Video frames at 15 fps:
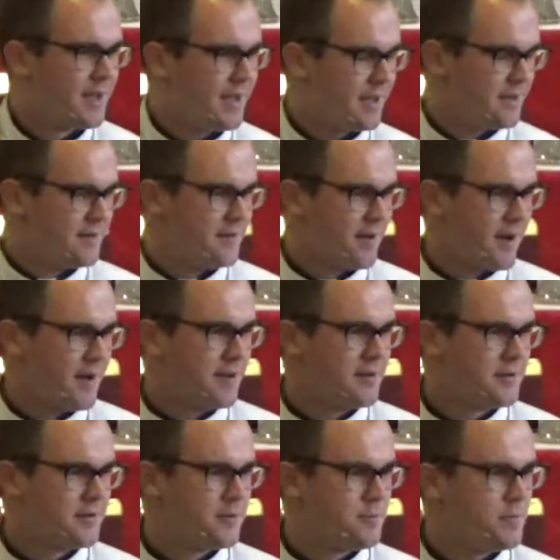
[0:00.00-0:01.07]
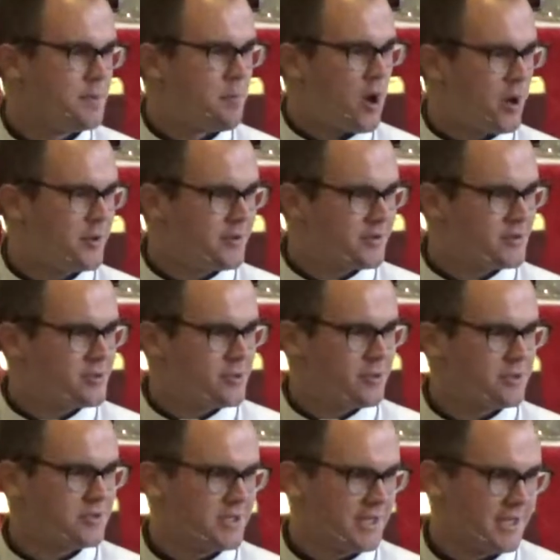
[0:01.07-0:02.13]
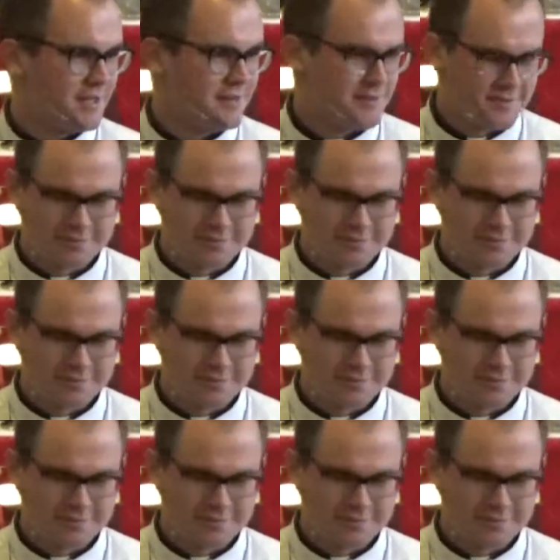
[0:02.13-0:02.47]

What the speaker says: and be part of this church again.